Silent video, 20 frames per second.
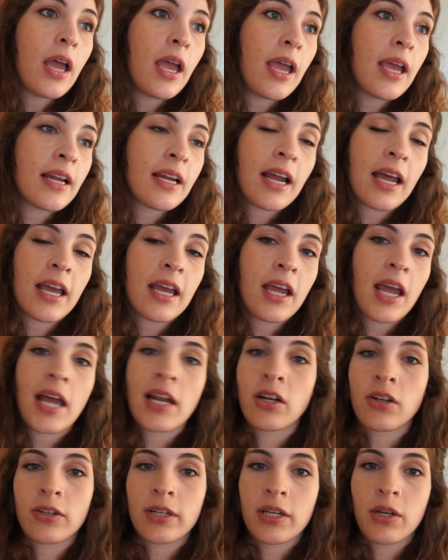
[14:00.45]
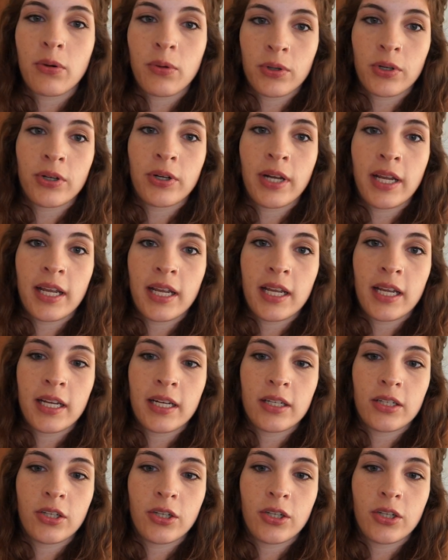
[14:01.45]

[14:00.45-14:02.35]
and I had already ordered it and